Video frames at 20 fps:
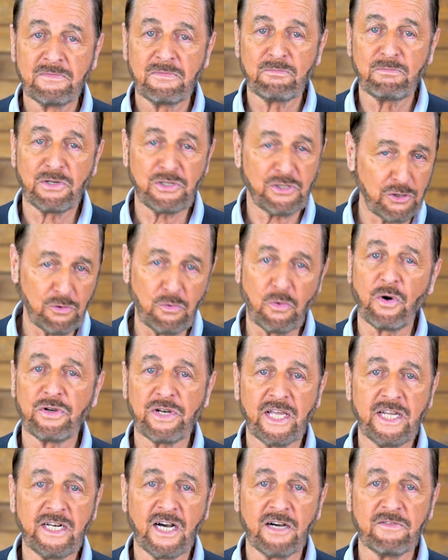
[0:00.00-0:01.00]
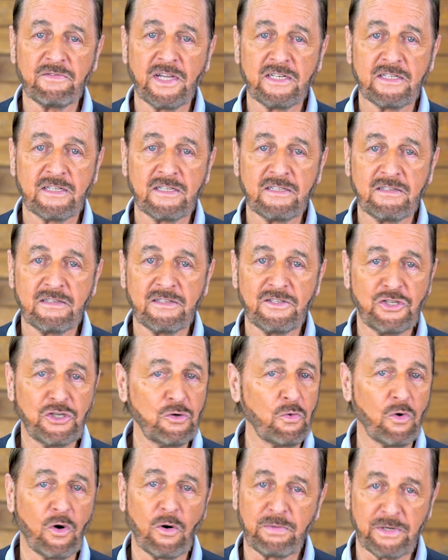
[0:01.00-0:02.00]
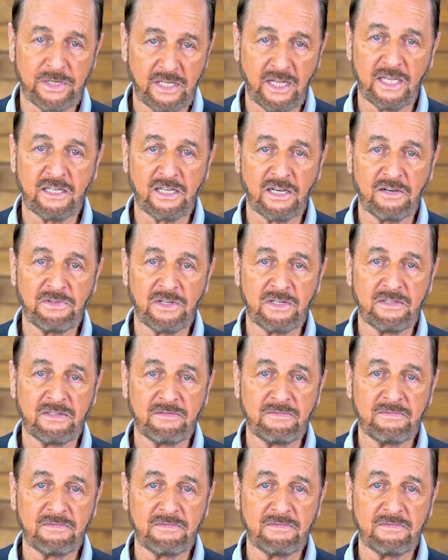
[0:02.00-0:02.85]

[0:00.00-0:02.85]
but you won't eat of it. You won't partake of it."